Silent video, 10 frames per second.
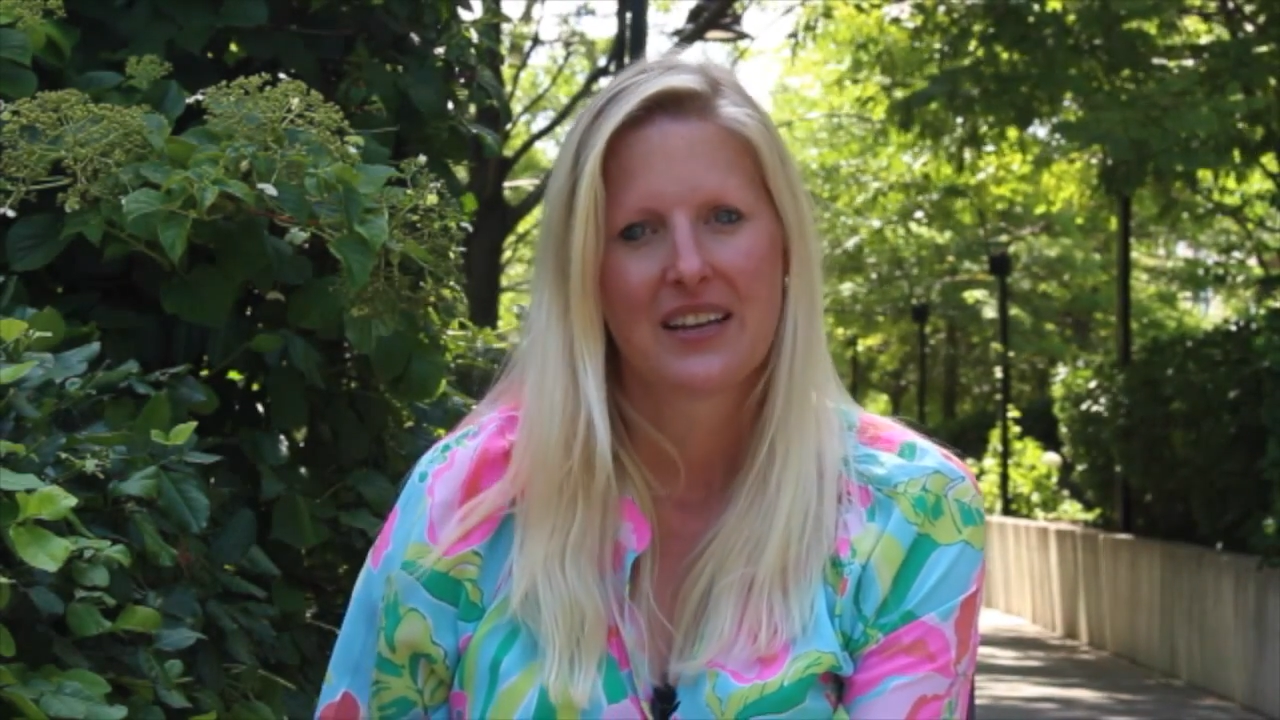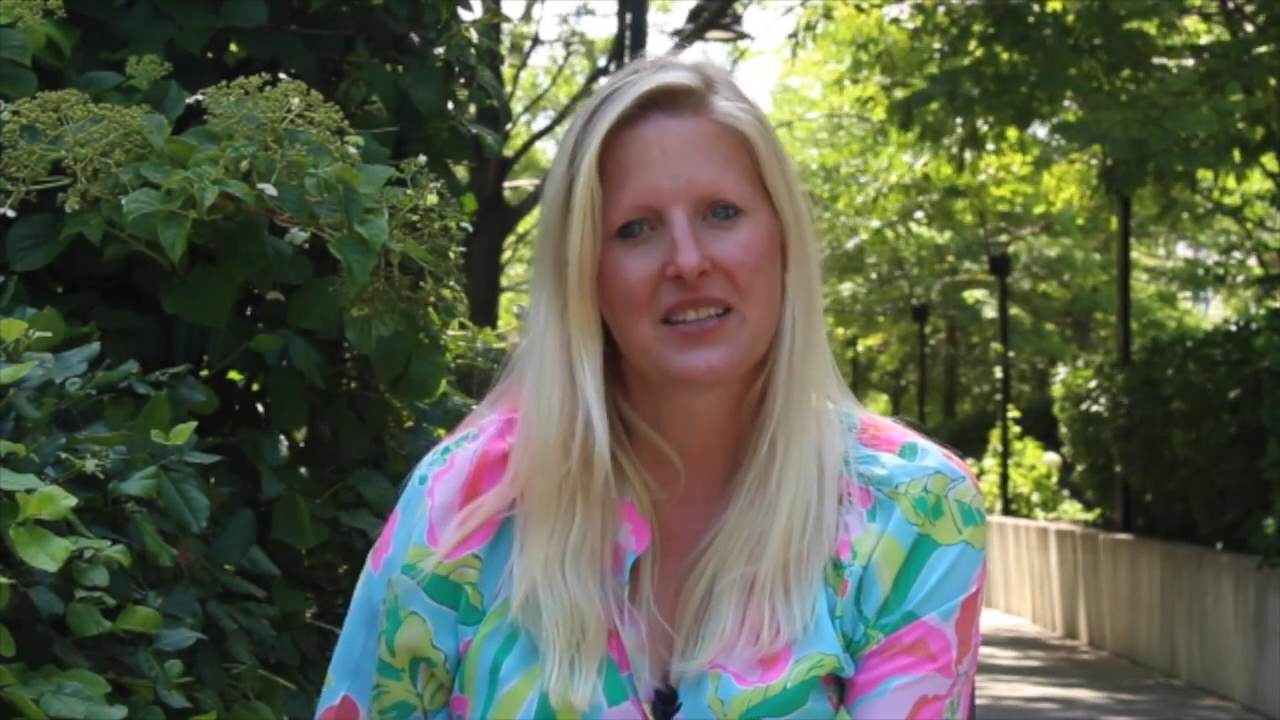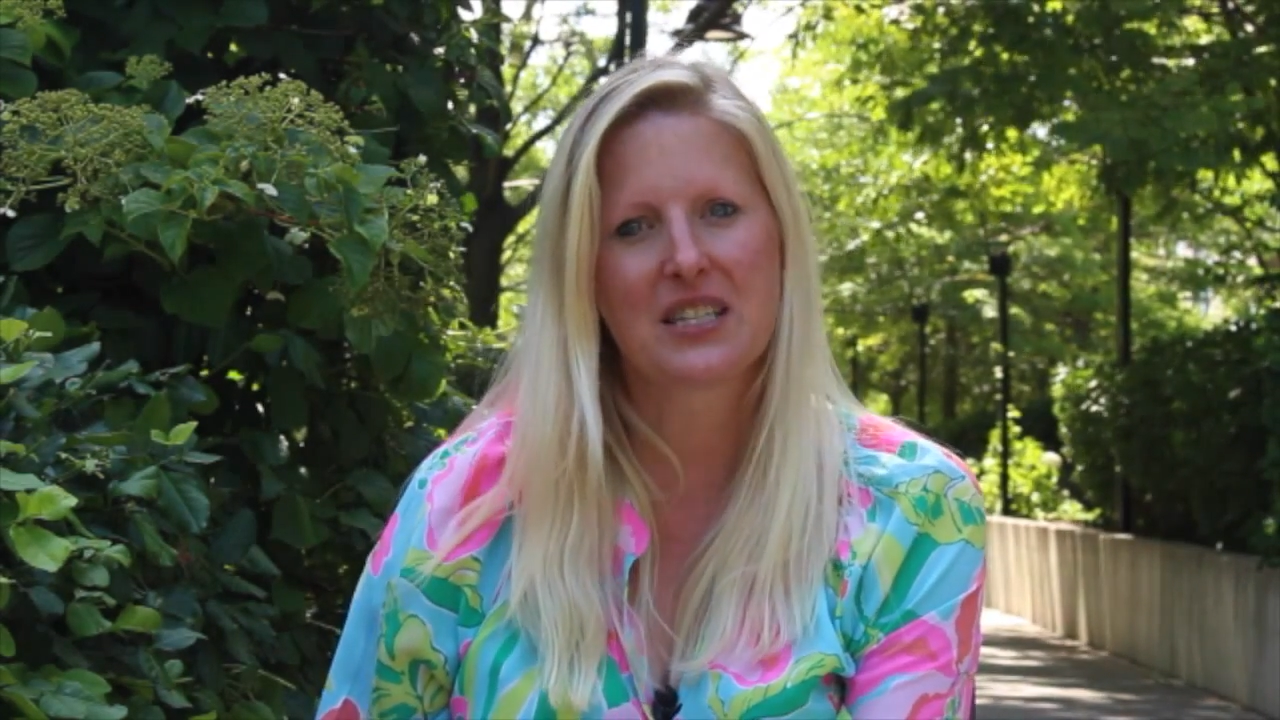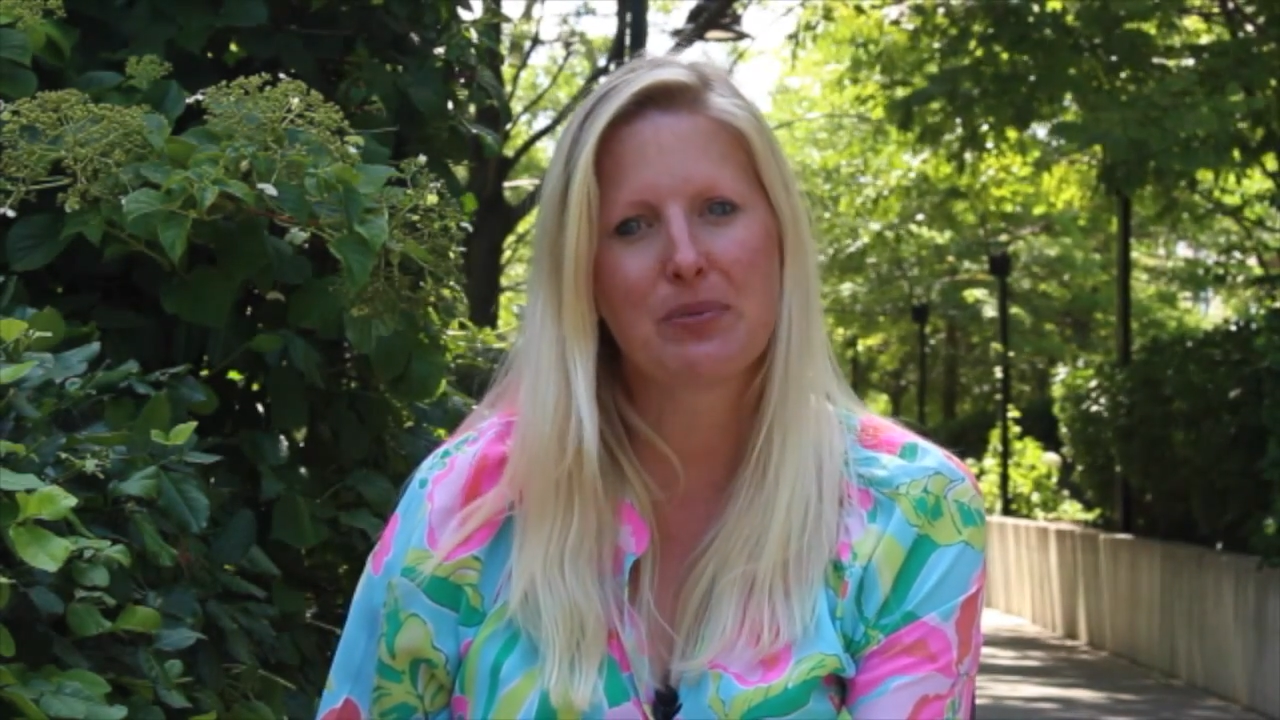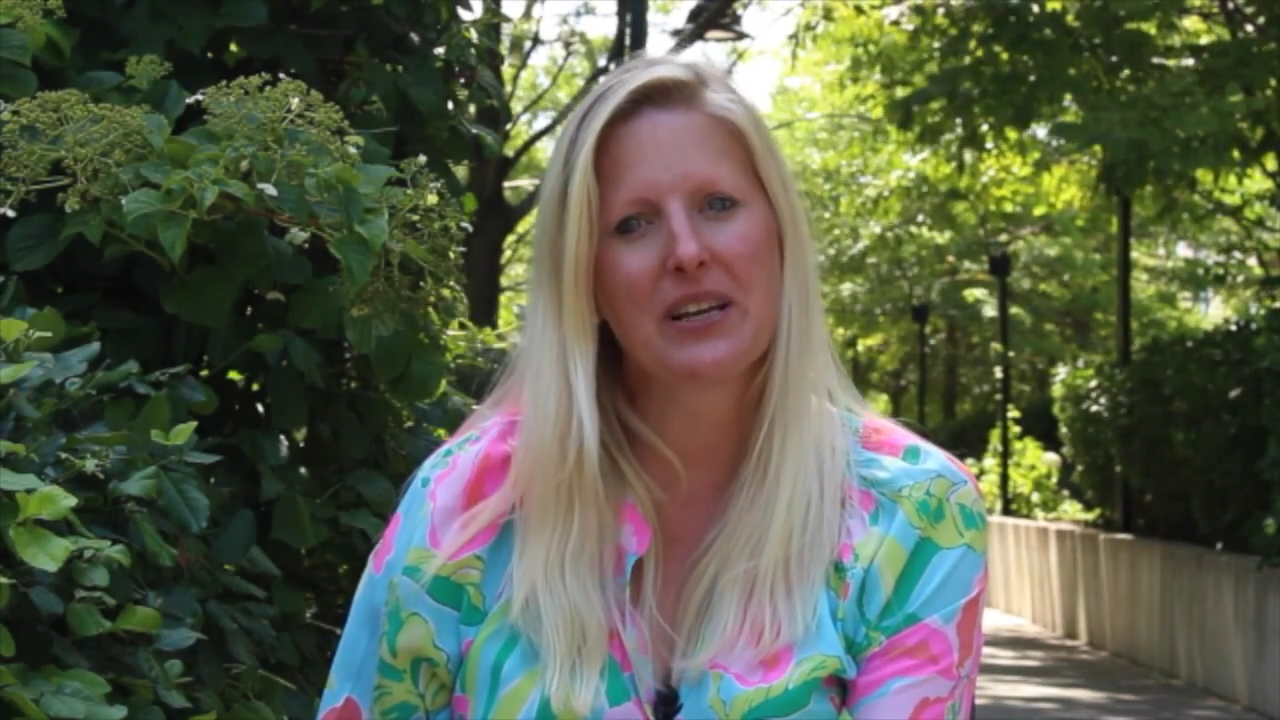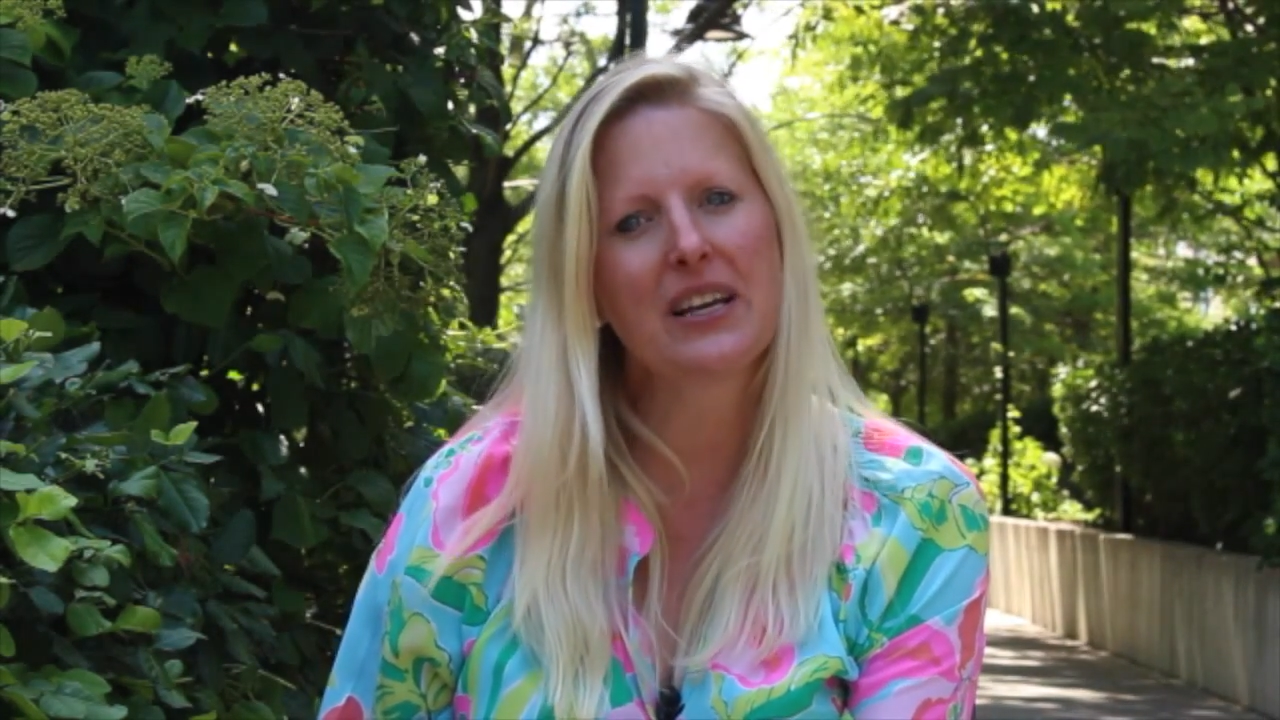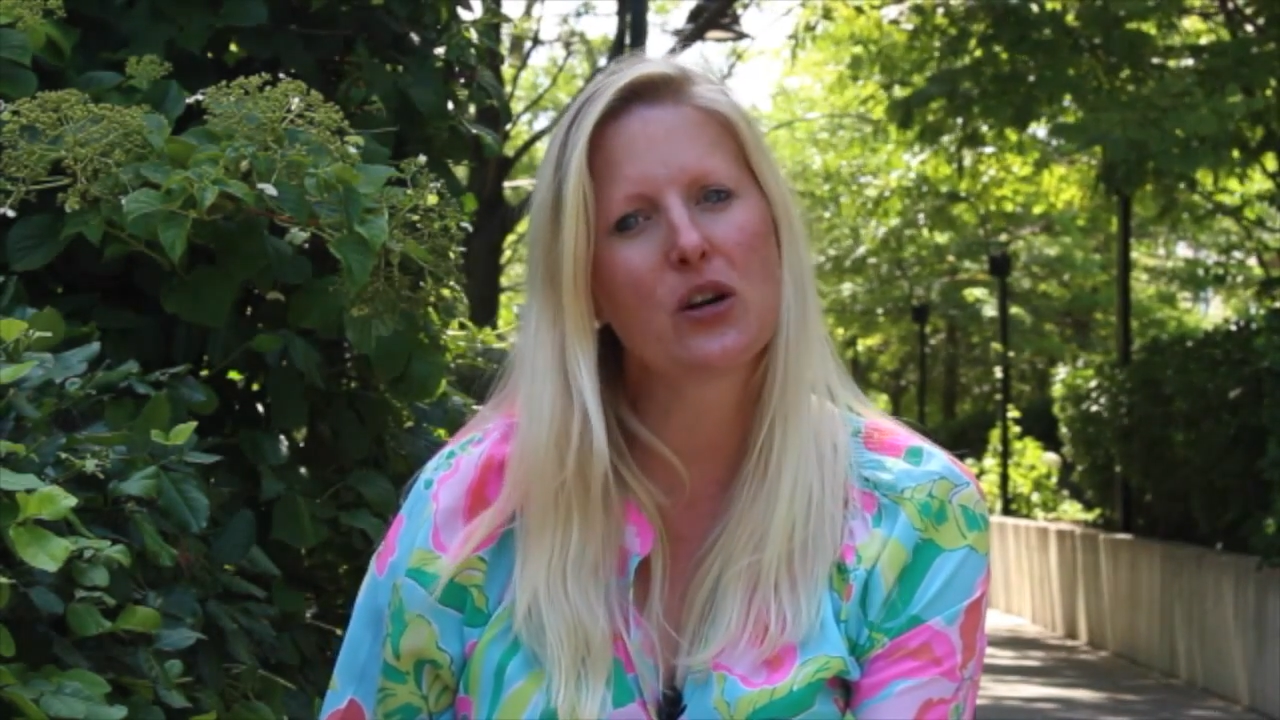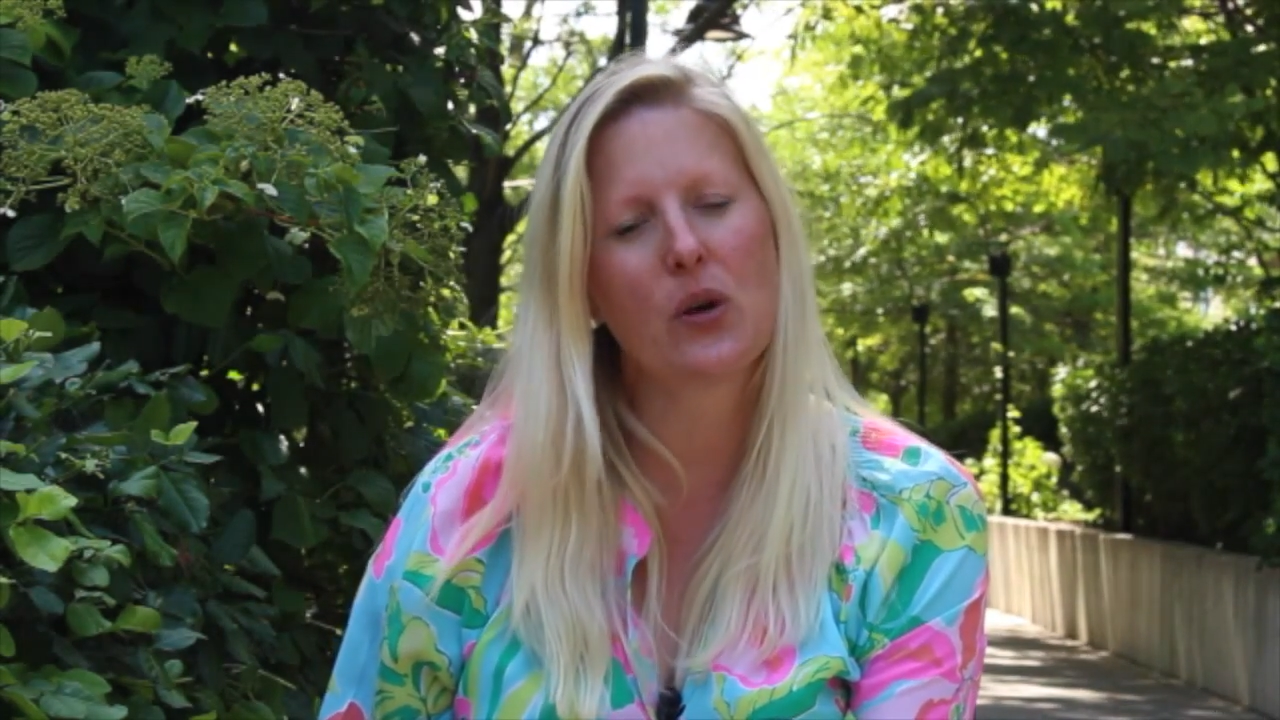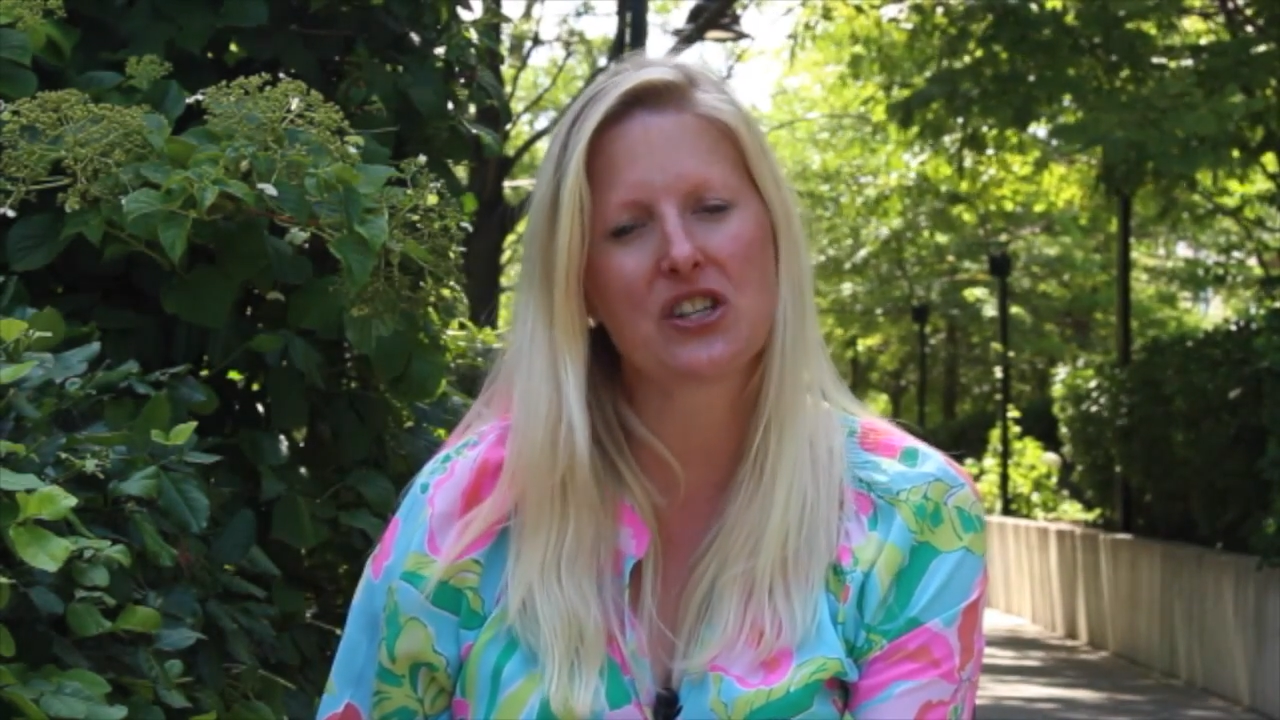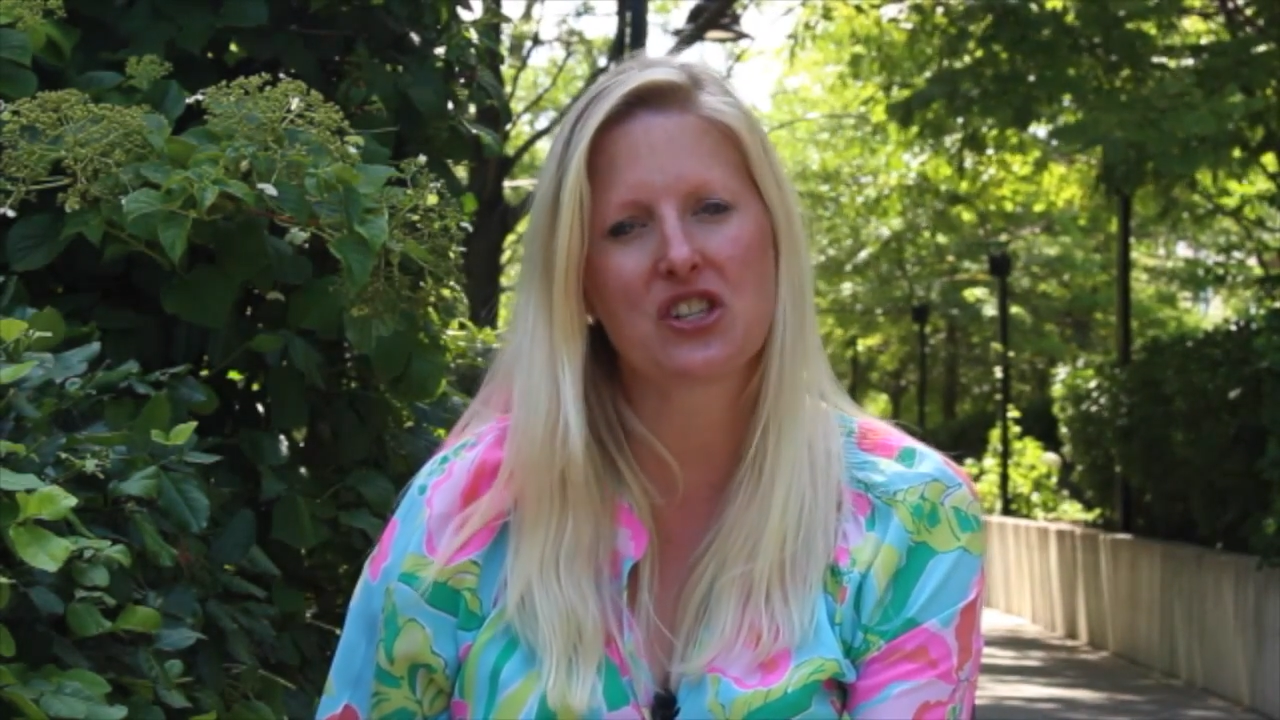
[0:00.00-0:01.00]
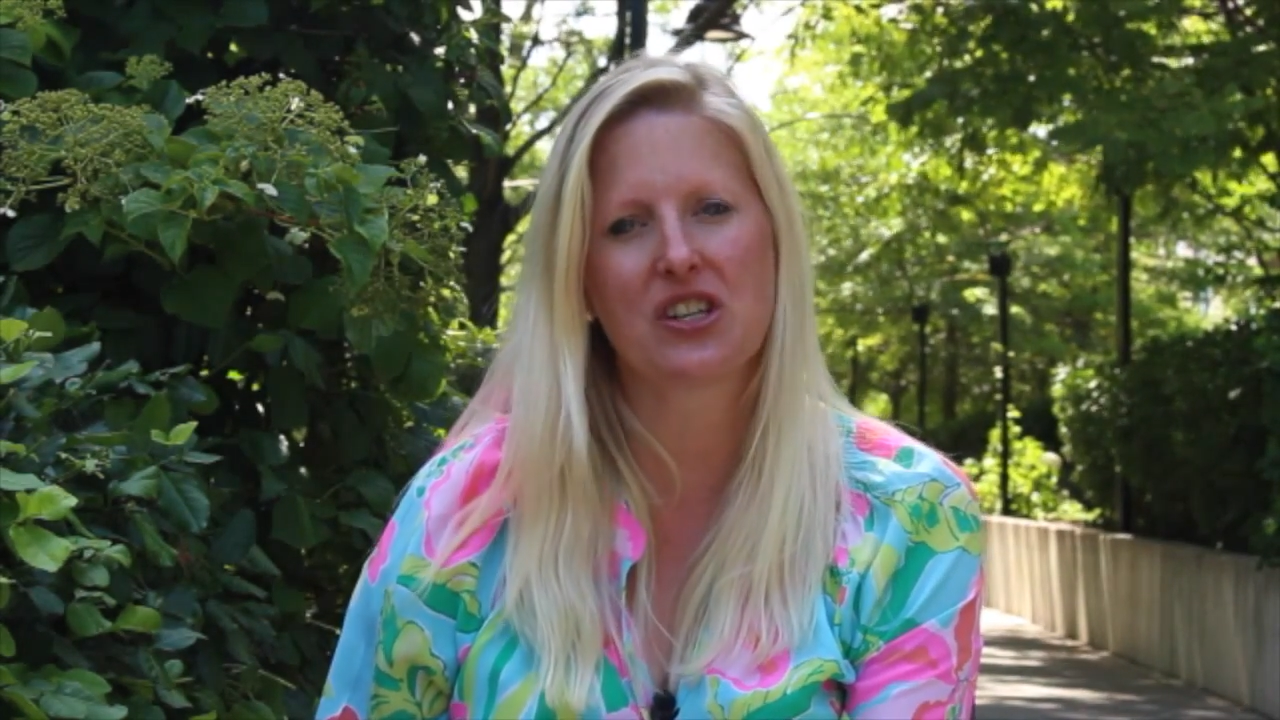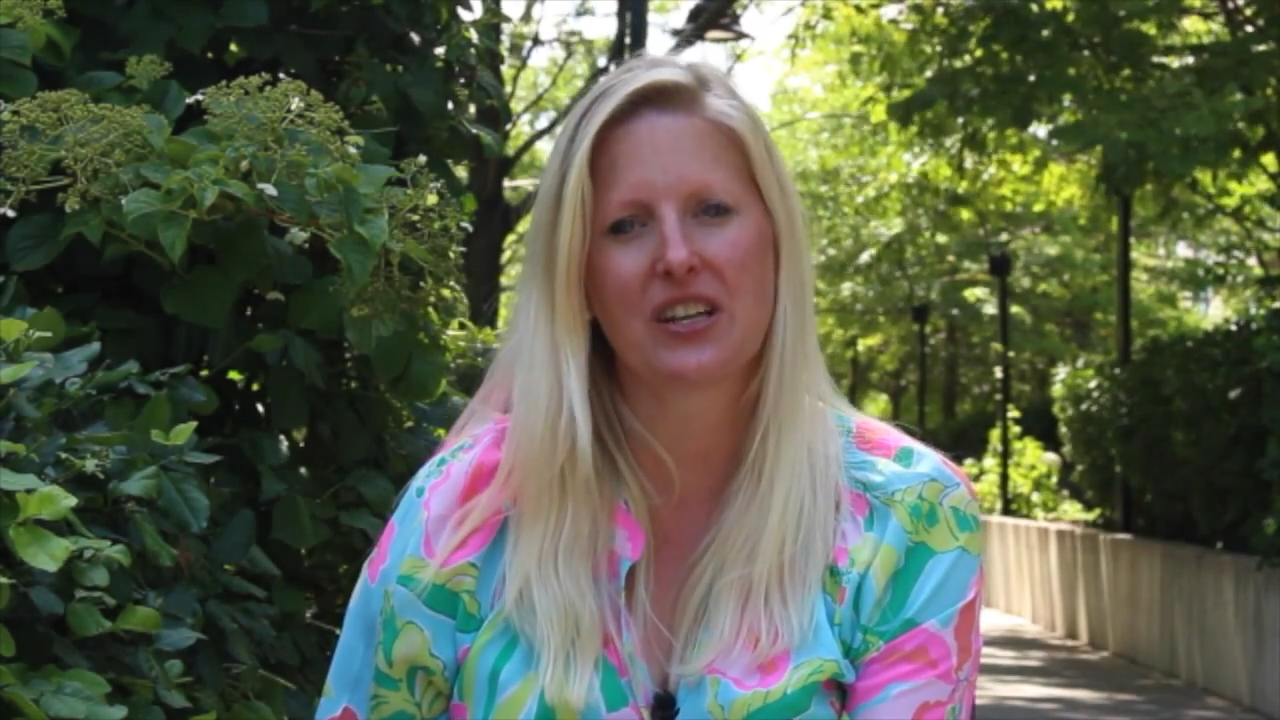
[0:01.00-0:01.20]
Display a question